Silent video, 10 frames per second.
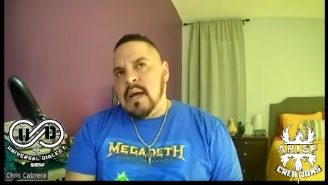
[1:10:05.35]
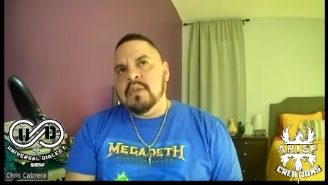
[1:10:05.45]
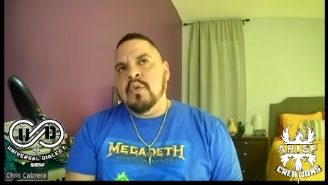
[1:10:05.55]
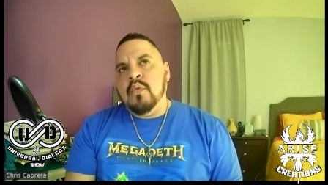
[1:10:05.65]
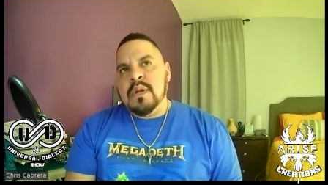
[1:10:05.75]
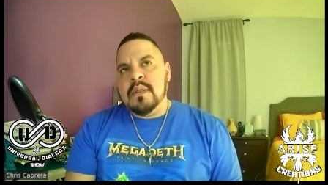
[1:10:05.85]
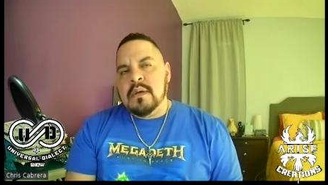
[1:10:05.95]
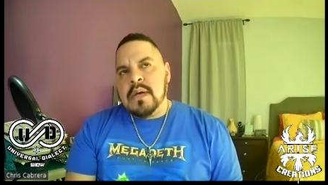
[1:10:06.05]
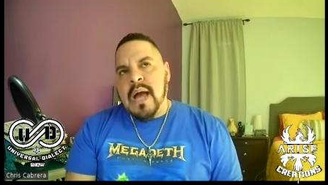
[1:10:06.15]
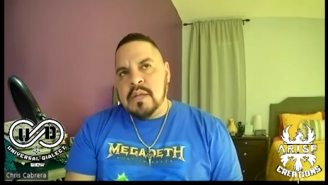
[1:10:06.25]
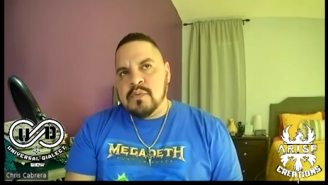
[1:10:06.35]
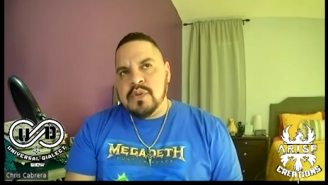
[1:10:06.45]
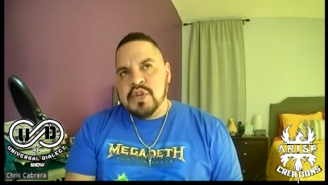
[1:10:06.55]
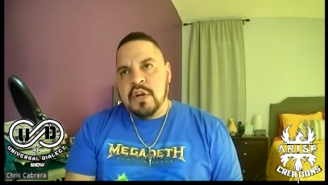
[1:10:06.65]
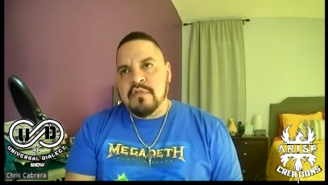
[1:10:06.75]
I know one of the guys
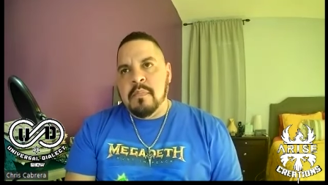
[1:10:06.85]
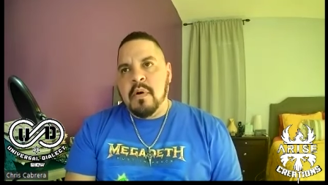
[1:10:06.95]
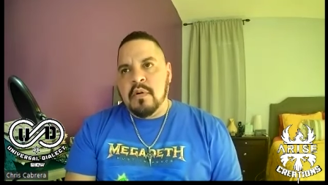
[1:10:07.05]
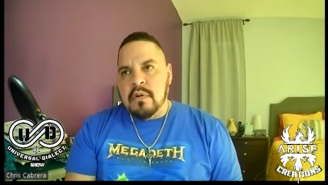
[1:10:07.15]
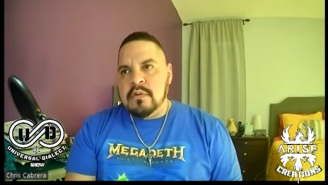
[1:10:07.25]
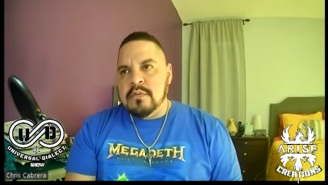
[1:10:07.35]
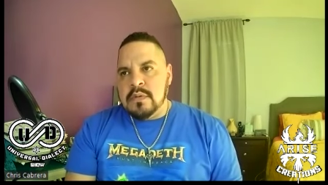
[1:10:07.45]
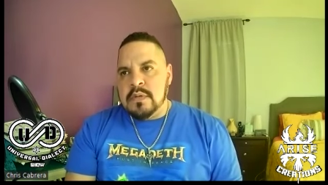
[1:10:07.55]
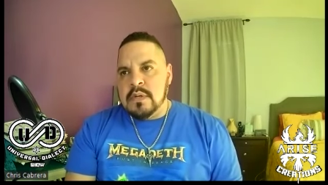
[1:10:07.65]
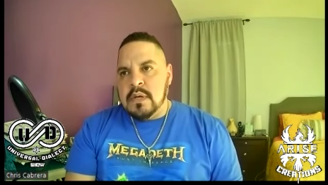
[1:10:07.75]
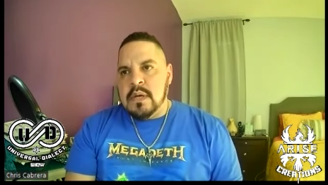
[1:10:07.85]
was Jeff Burroughs,